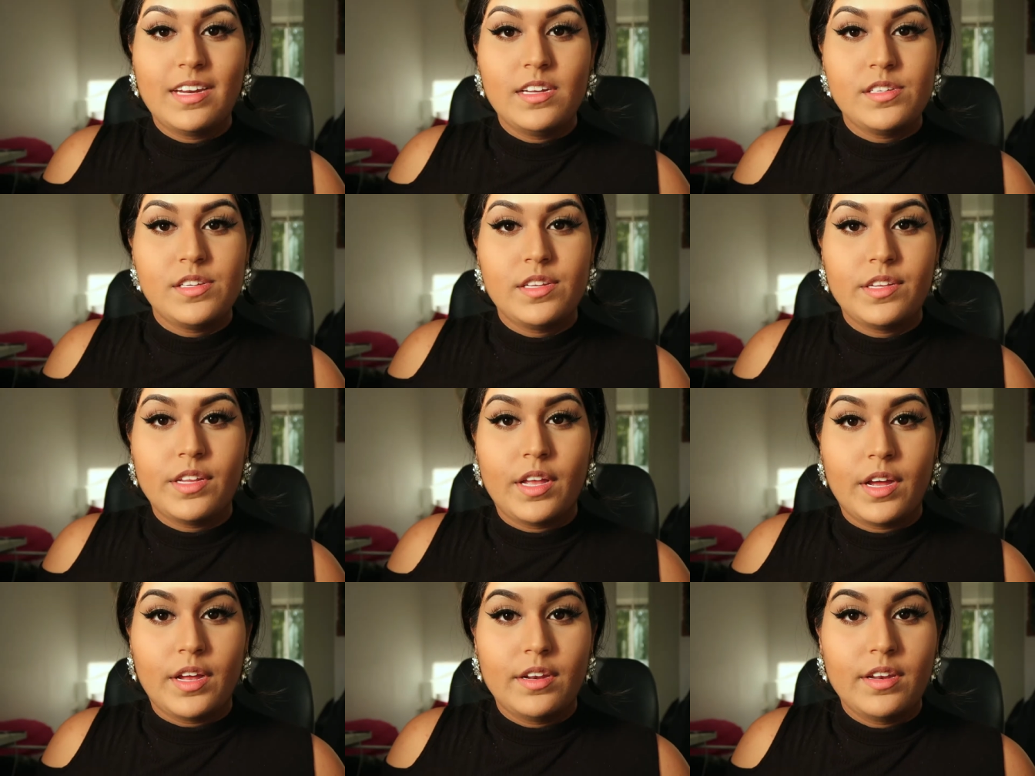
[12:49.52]
That is
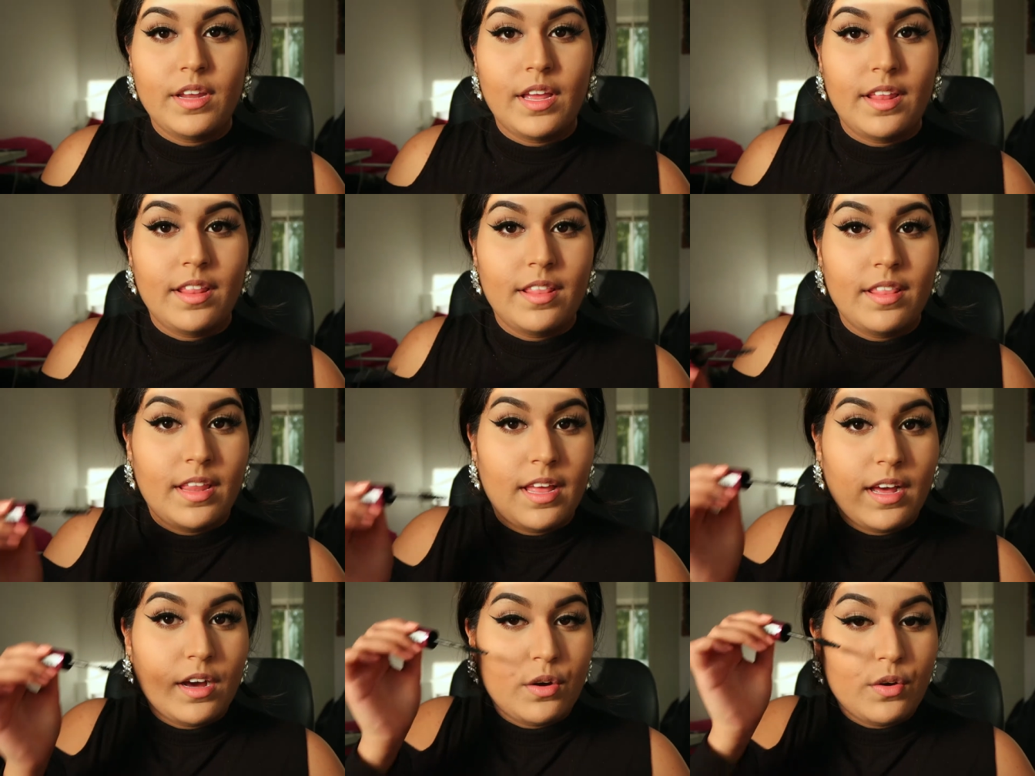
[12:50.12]
done,
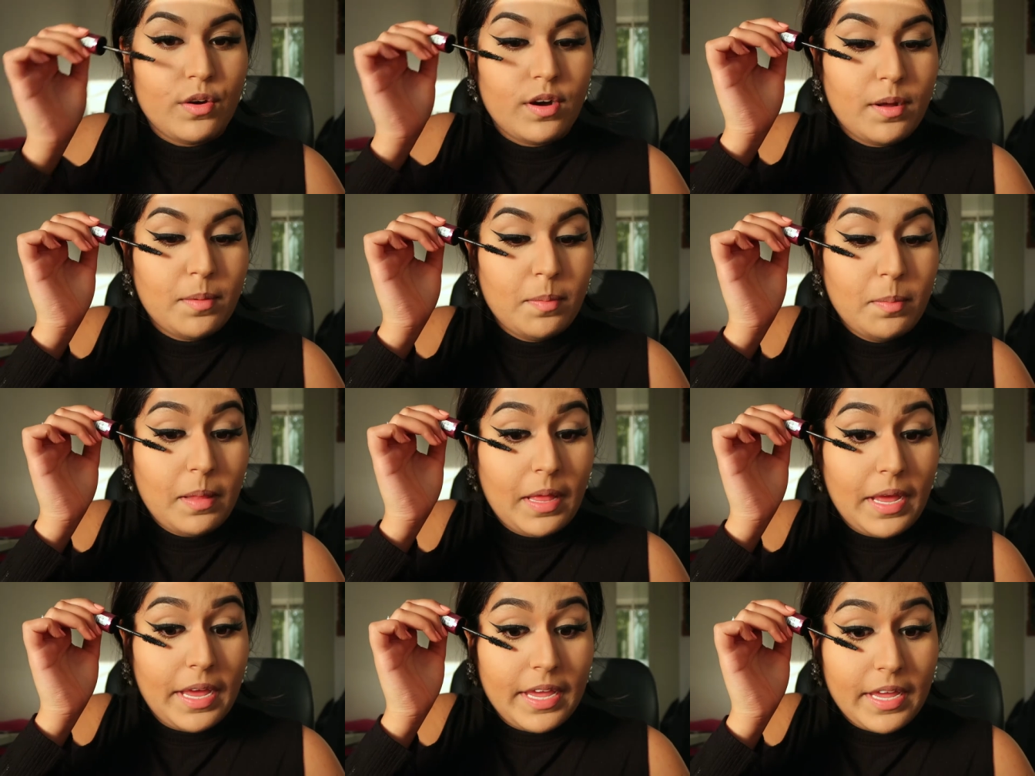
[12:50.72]
and now
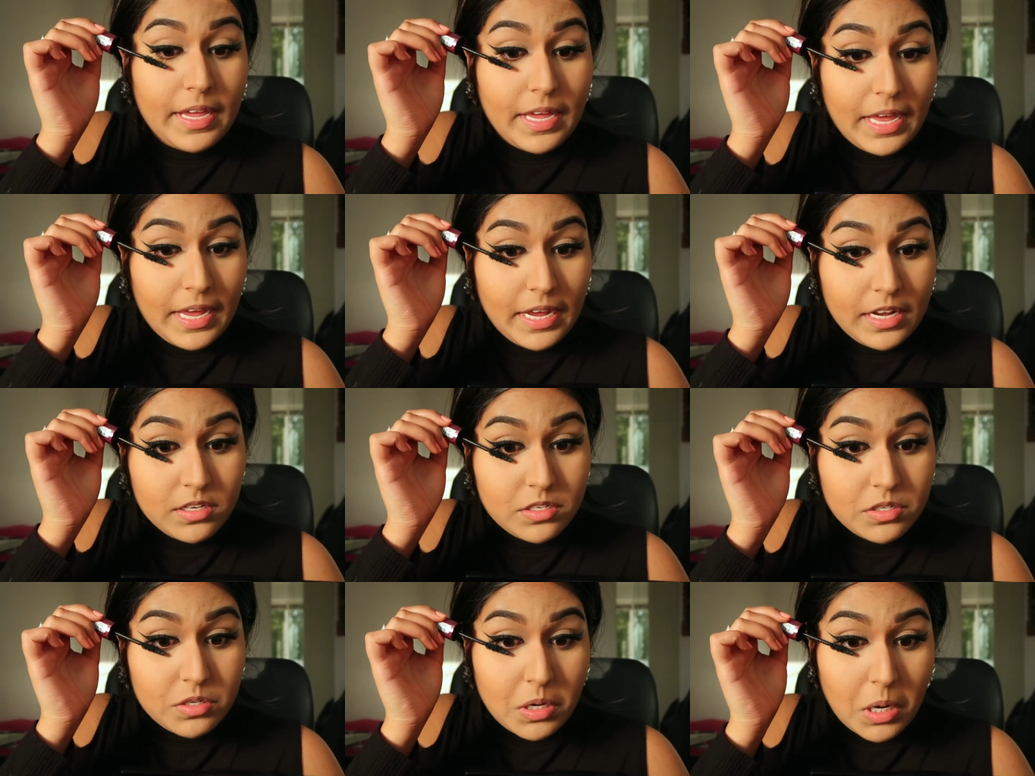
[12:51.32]
applying
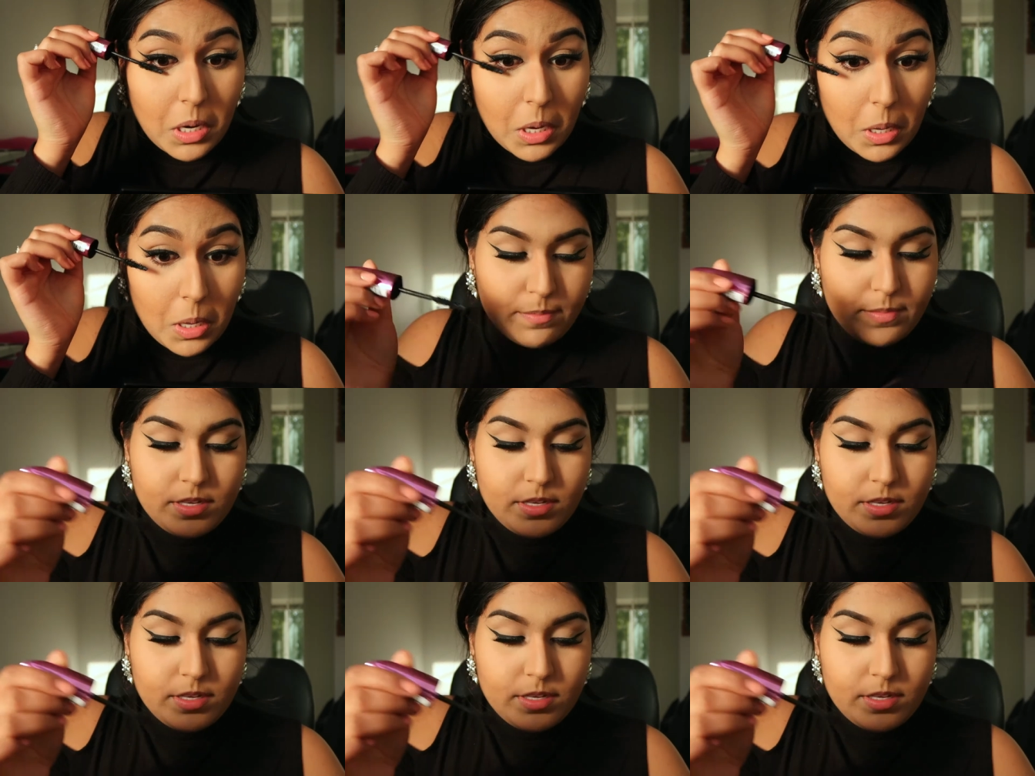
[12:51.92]
extra